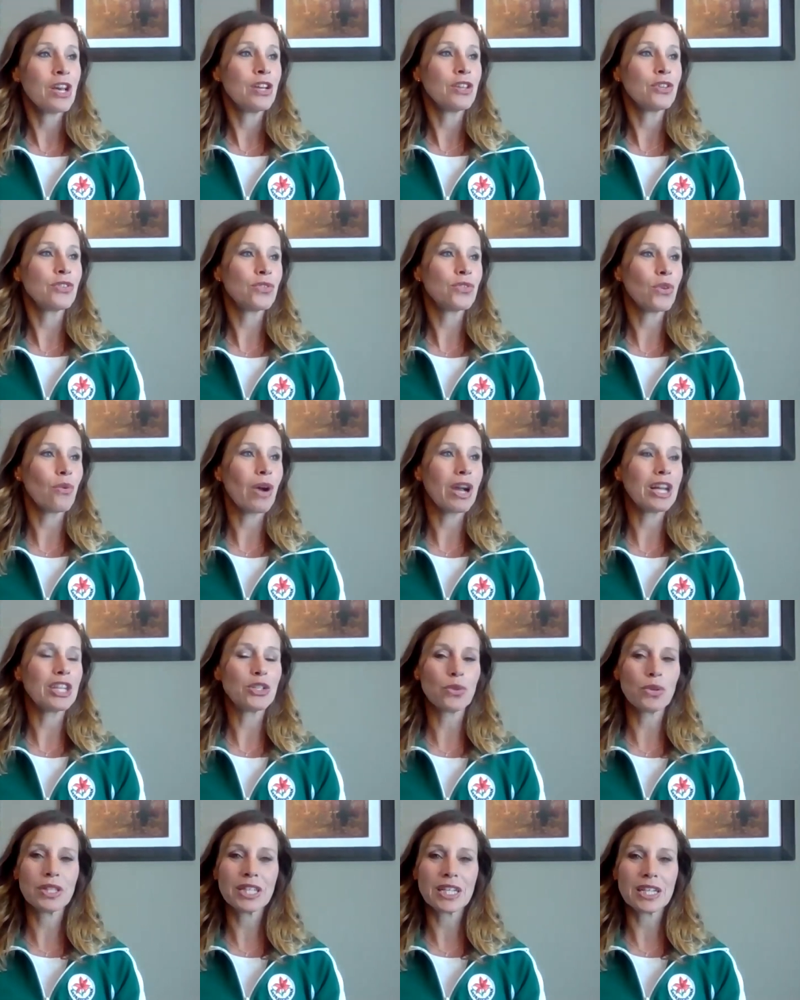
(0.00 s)
so I
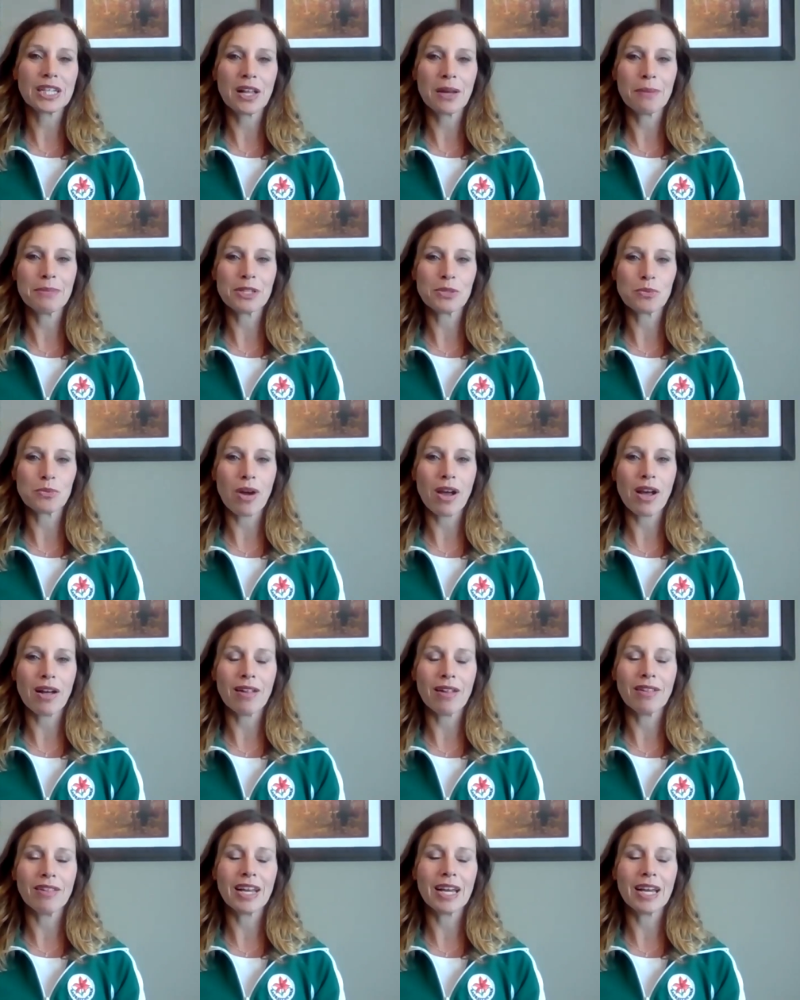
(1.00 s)
joined the club as
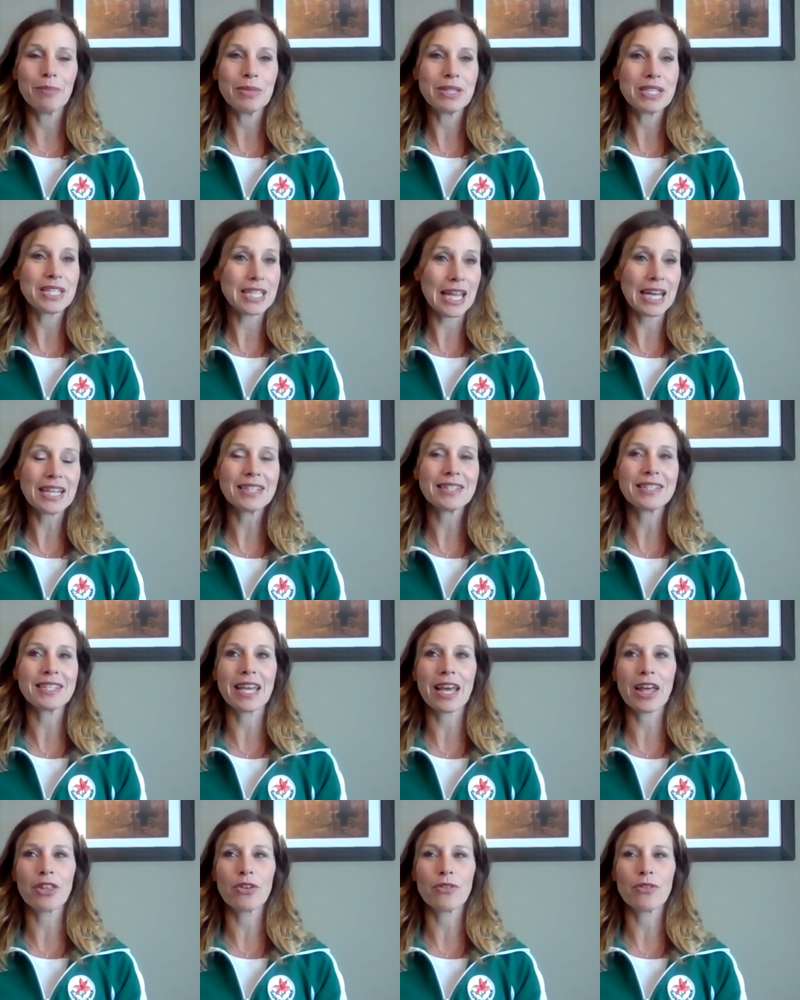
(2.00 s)
well, and we skated
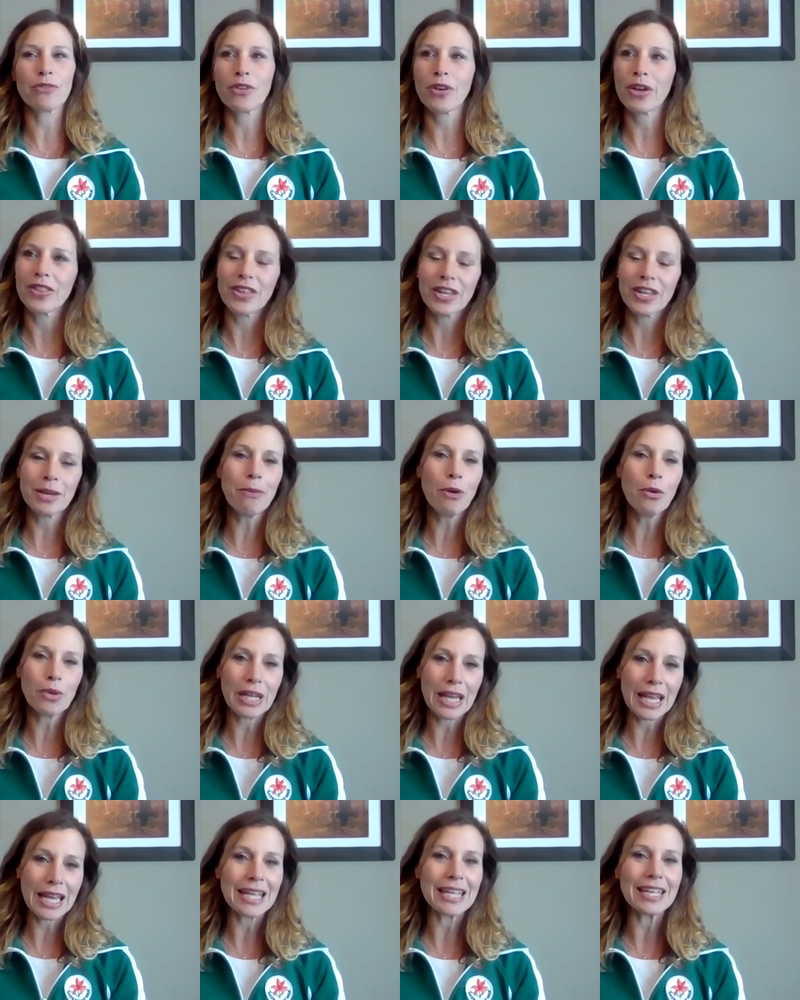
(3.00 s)
together for, I think, about
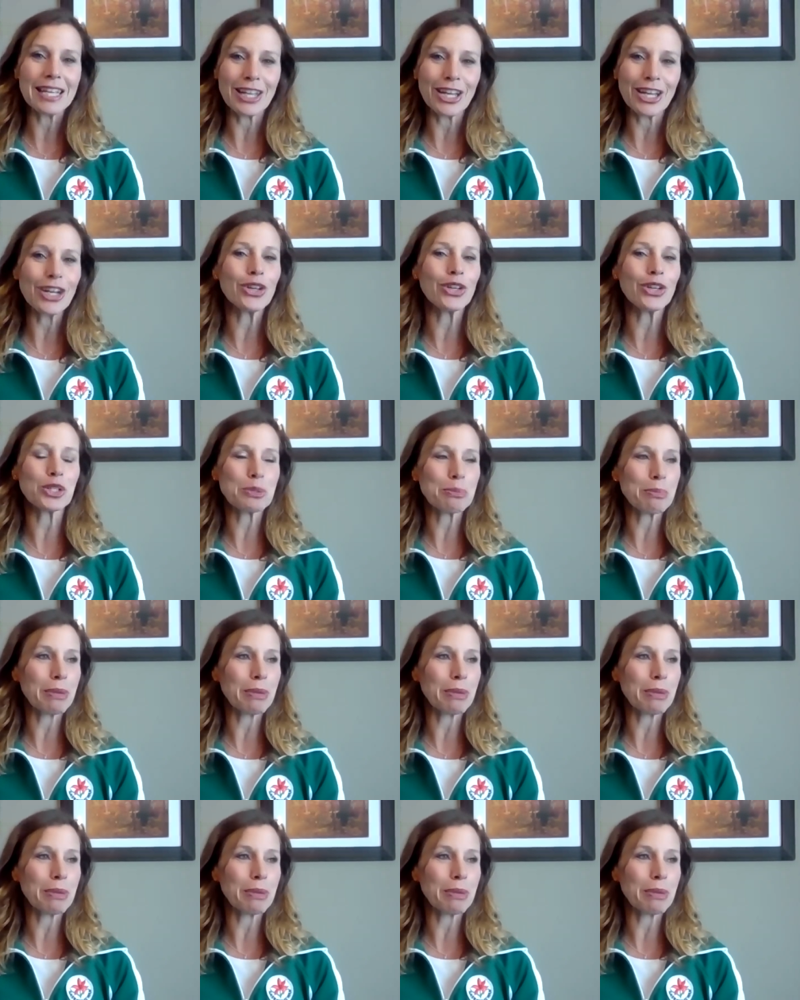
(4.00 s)
8 years.